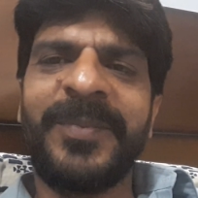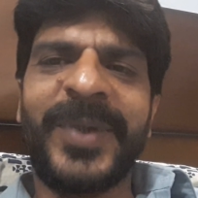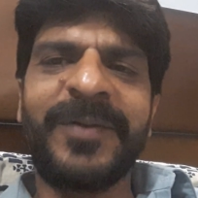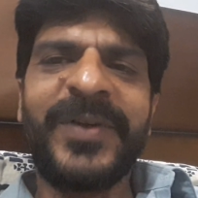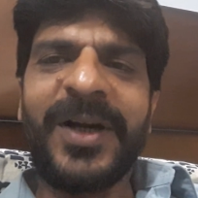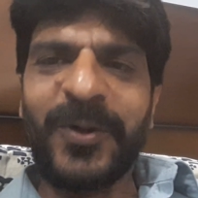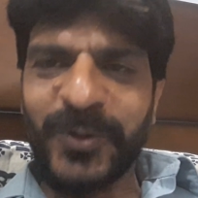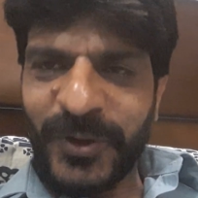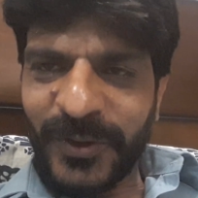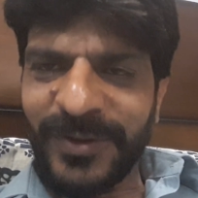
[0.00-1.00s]
but we
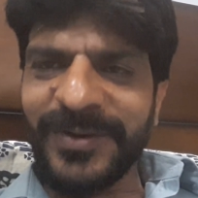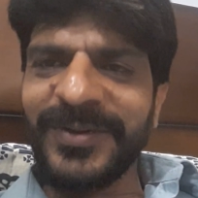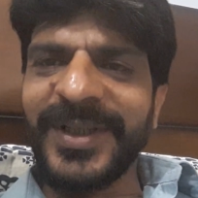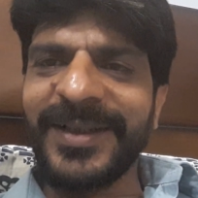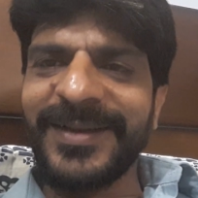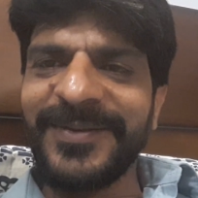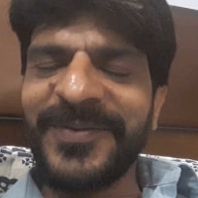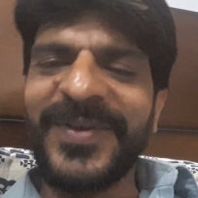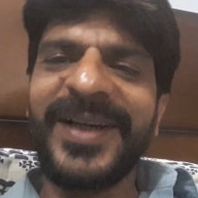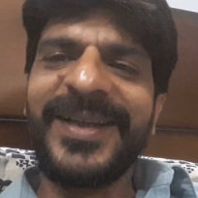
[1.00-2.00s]
also show you that
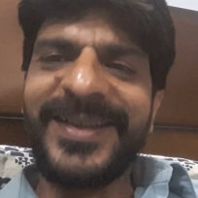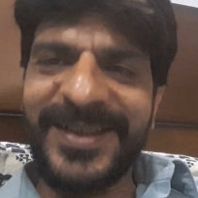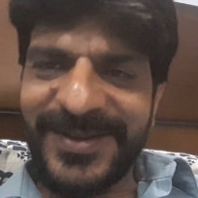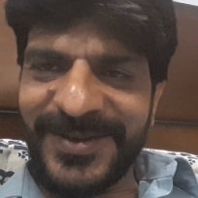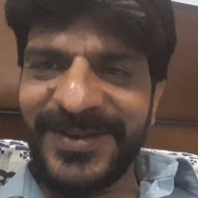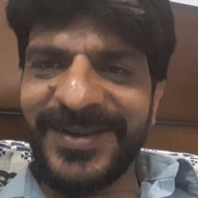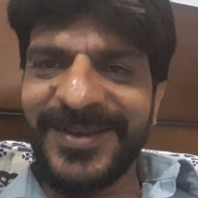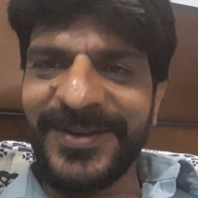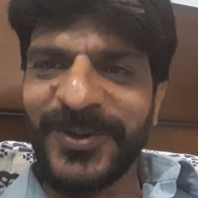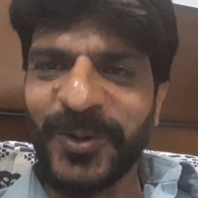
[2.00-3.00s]
why it is
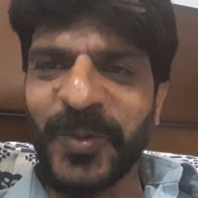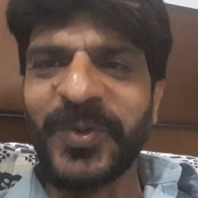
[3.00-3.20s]
so